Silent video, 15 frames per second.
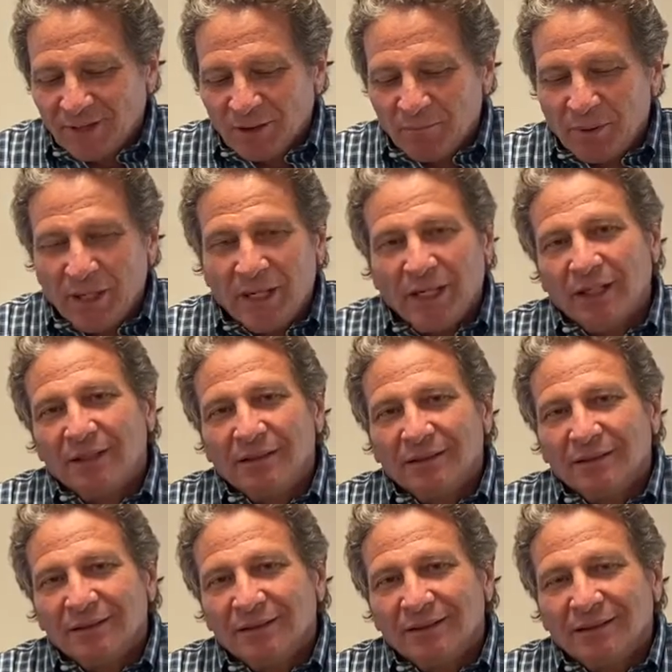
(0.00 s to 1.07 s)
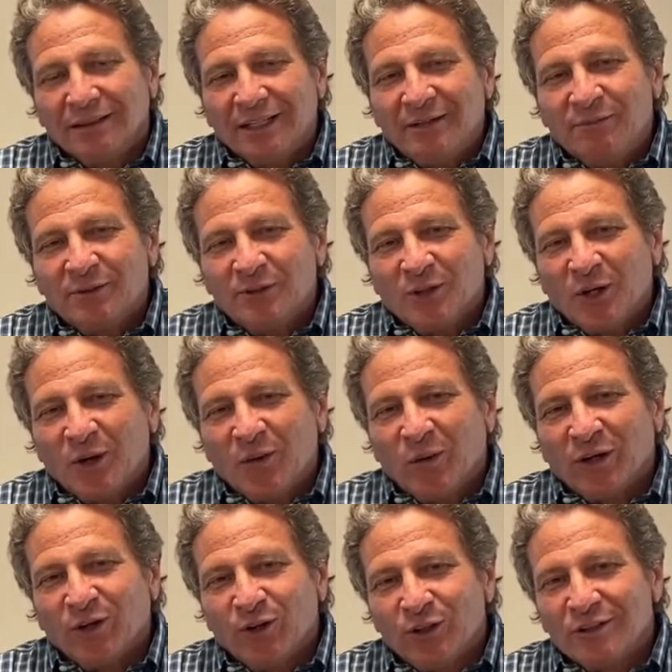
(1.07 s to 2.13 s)
But even though
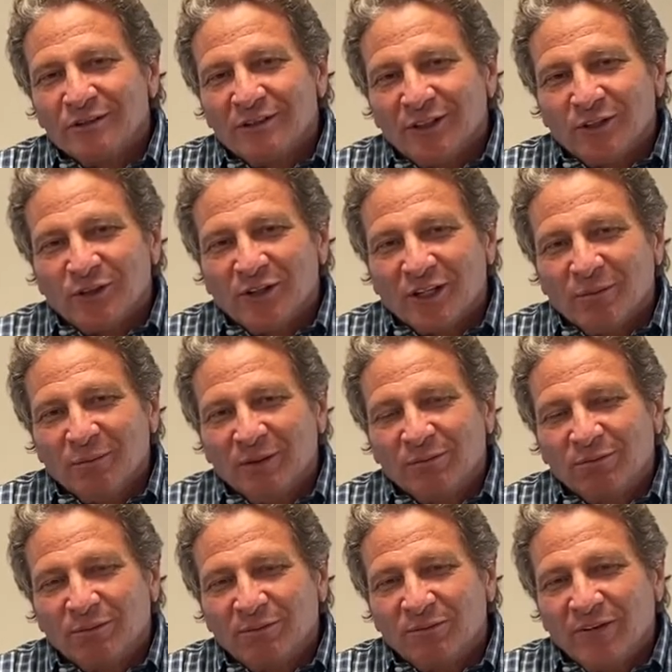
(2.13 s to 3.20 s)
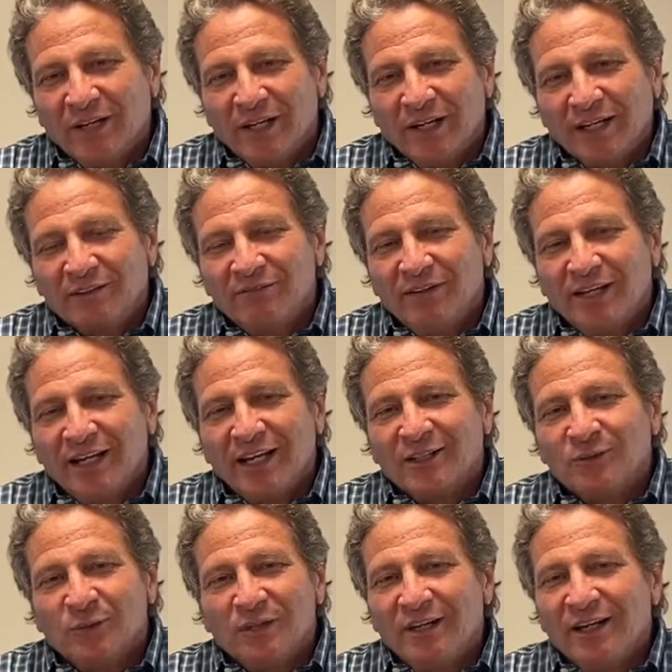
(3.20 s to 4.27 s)
it looked legitimate from FedEx, FedEx
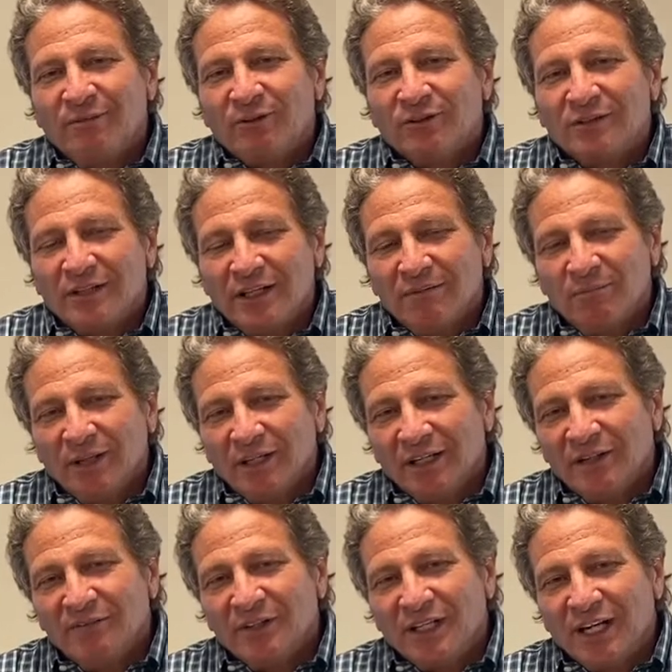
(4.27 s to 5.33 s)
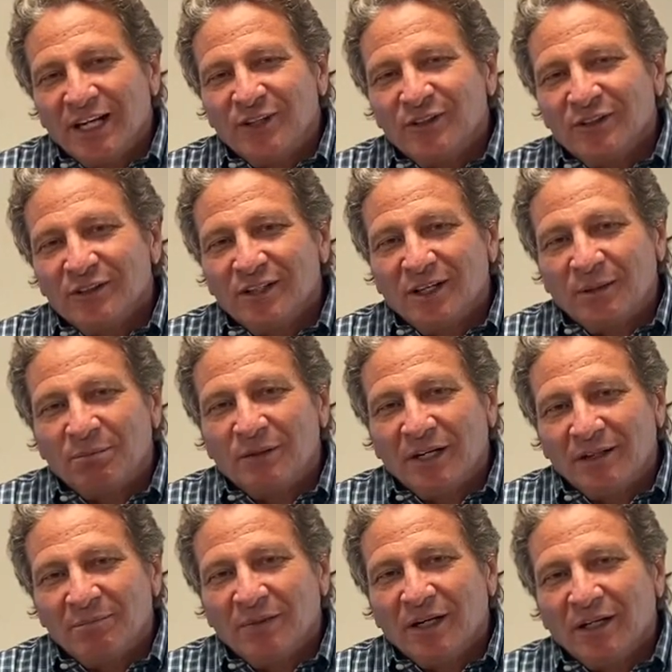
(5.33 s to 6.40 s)
would never send me an invitation to
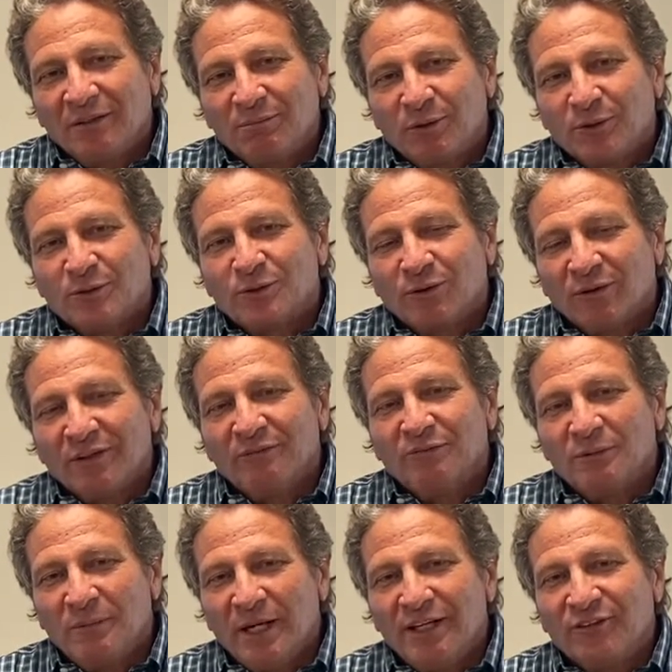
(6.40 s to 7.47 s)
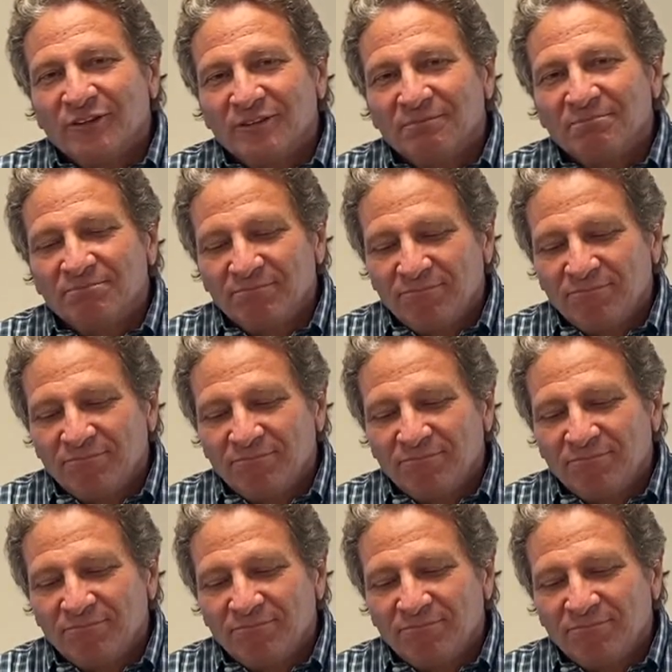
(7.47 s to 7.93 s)
update my personal information.